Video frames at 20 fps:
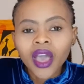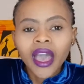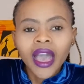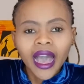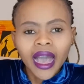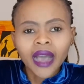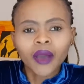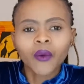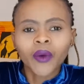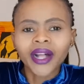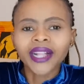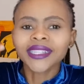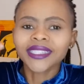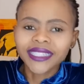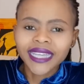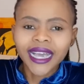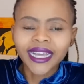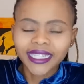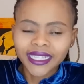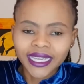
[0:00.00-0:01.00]
Well,
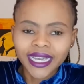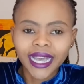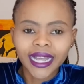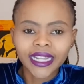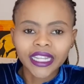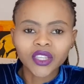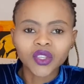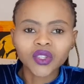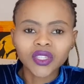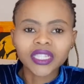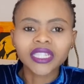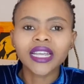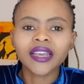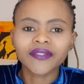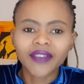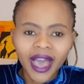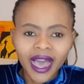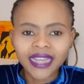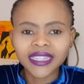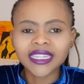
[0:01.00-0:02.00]
technically, you still have
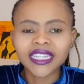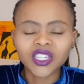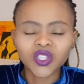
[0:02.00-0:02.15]
access